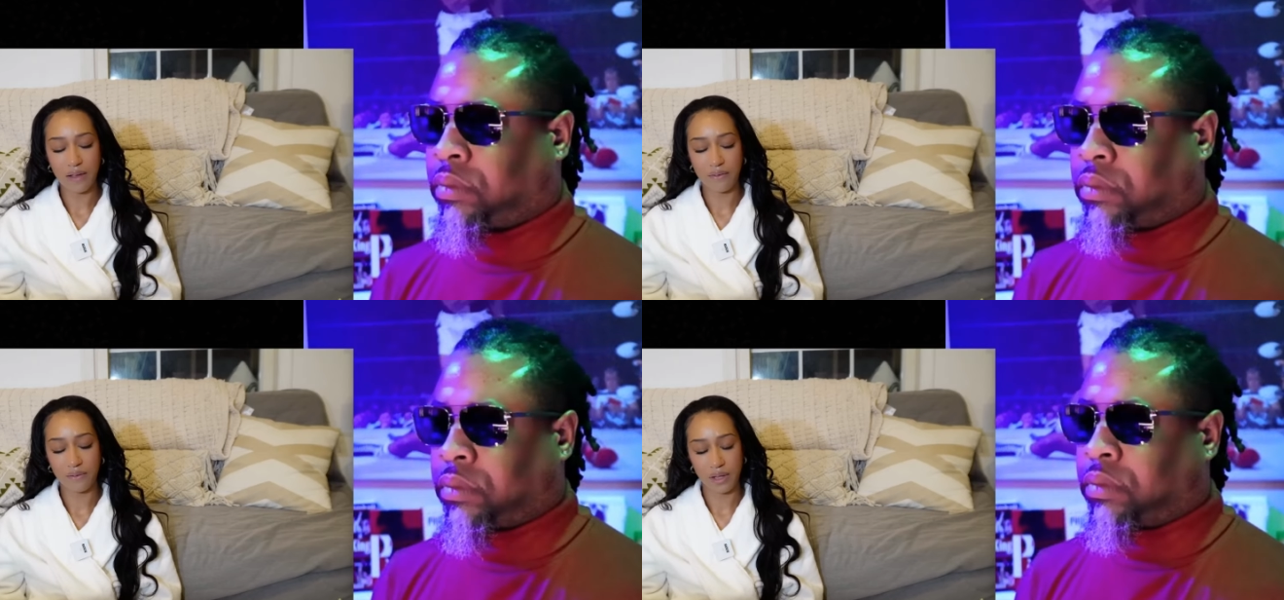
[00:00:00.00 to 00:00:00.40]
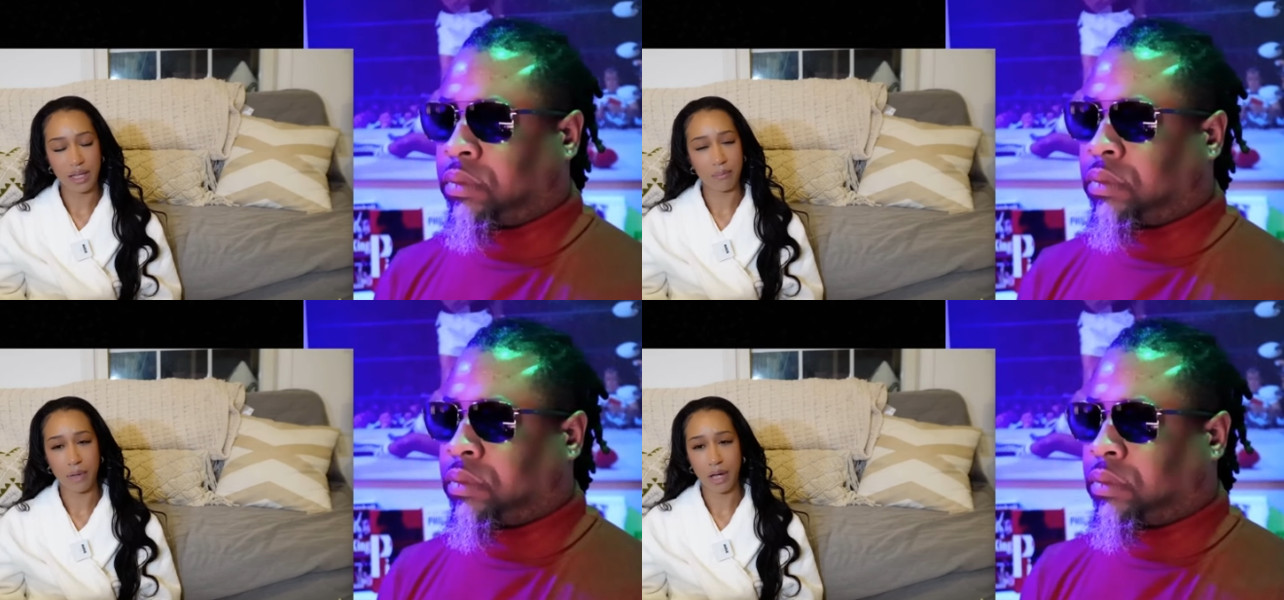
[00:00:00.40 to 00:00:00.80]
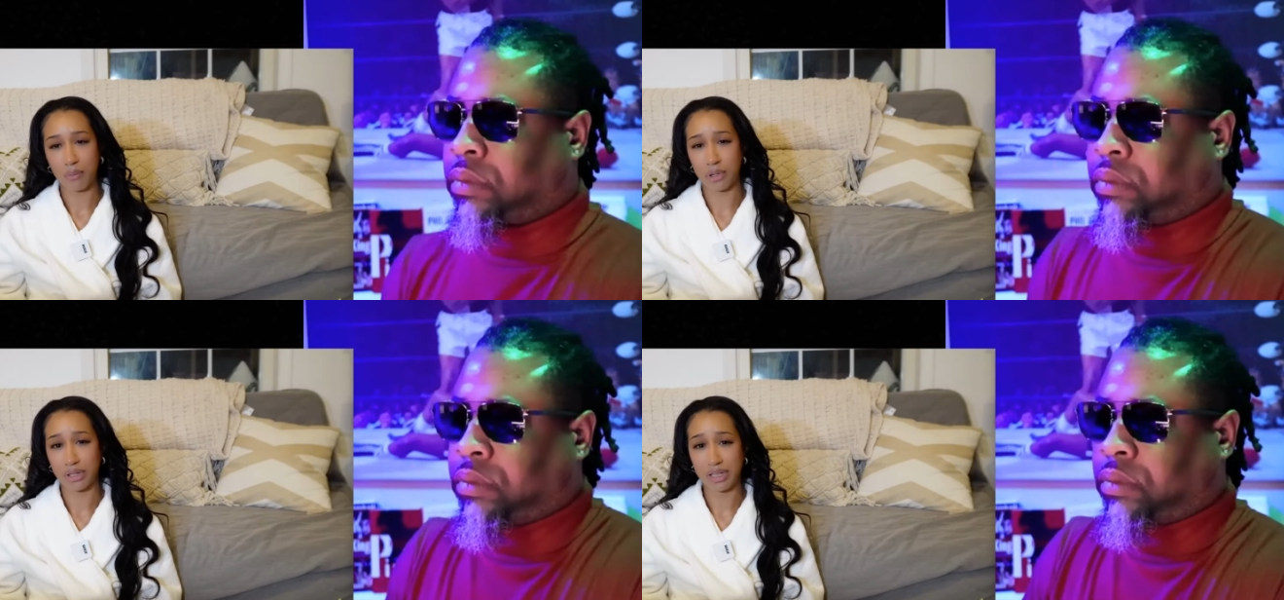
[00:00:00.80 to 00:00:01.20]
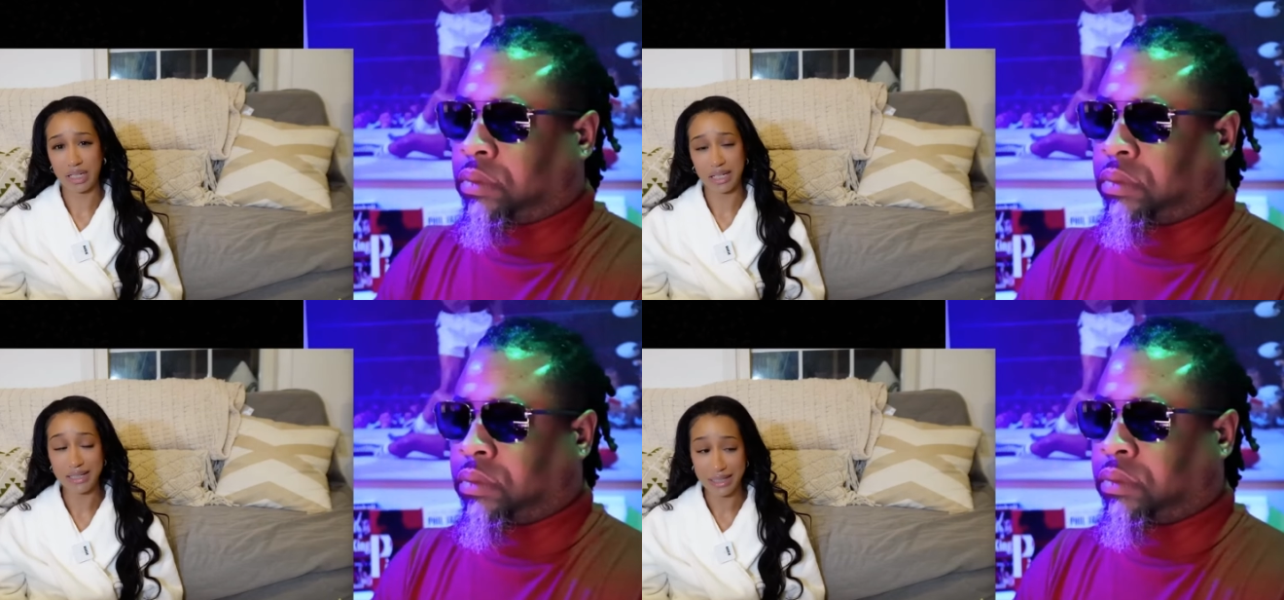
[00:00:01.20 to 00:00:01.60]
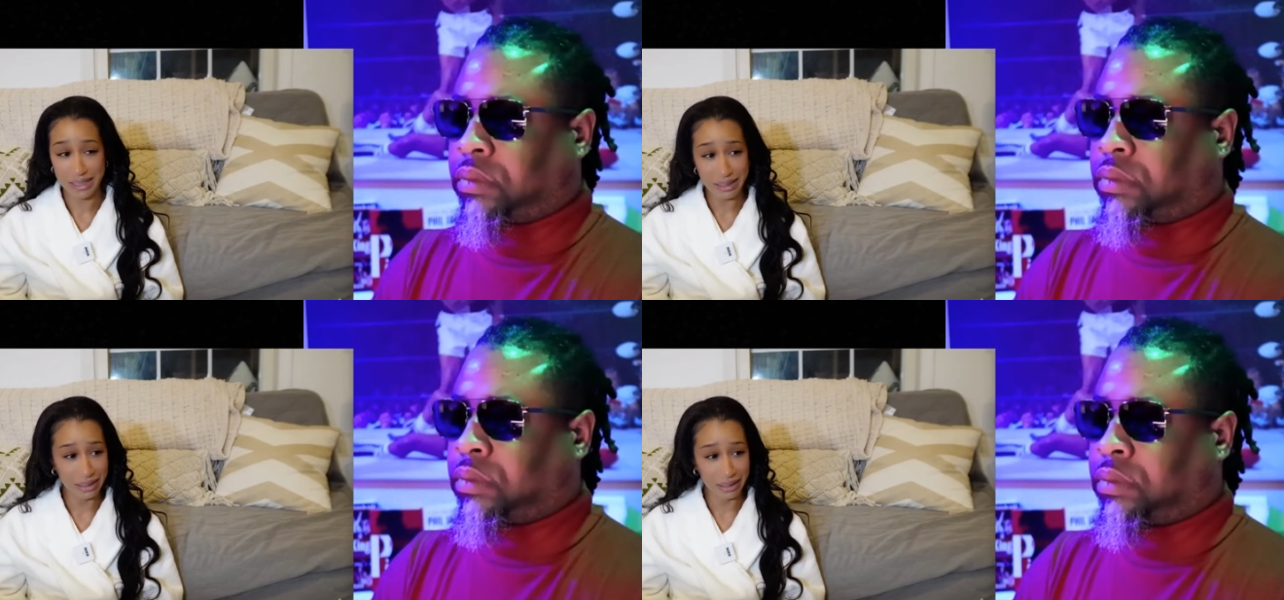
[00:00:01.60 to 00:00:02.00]
Speaker 1: I felt like my world
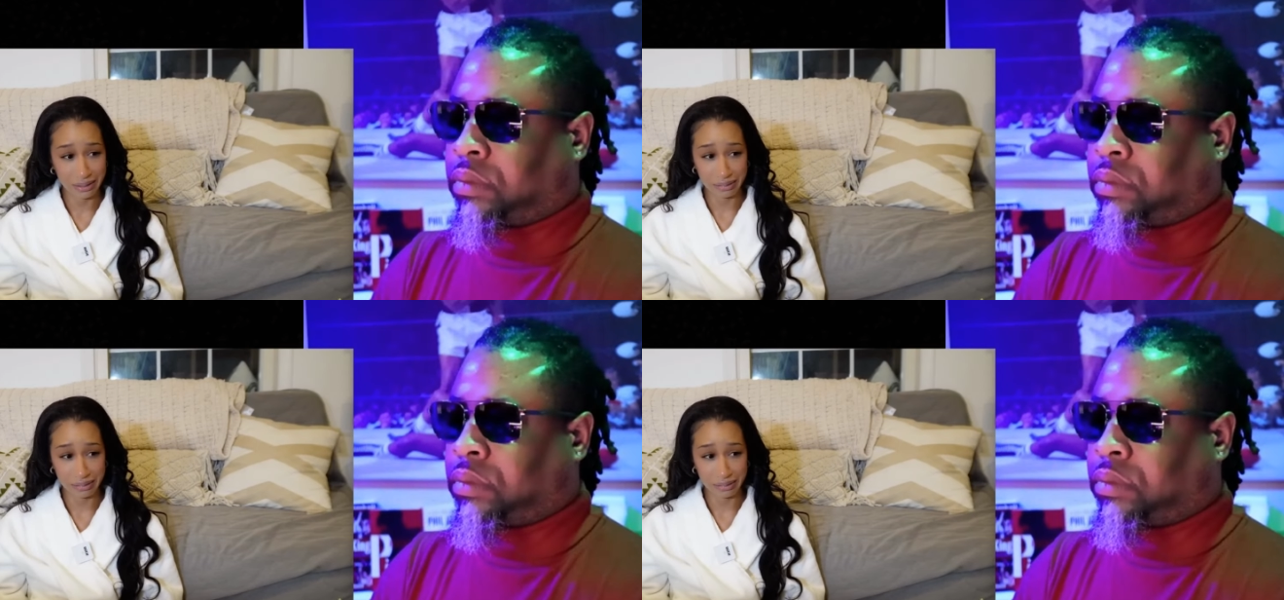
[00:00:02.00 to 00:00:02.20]
ended